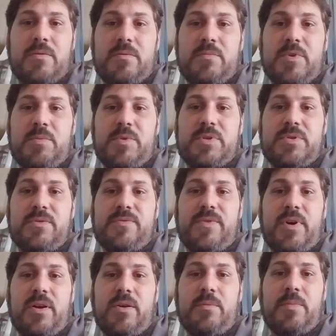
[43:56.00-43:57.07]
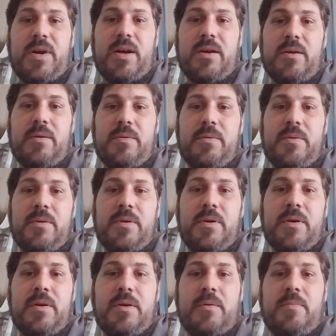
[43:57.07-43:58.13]
Remember to follow my
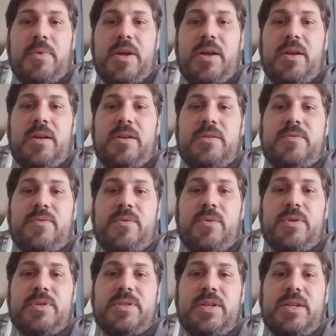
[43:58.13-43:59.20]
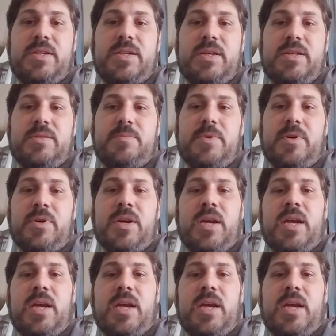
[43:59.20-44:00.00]
page for CT's build.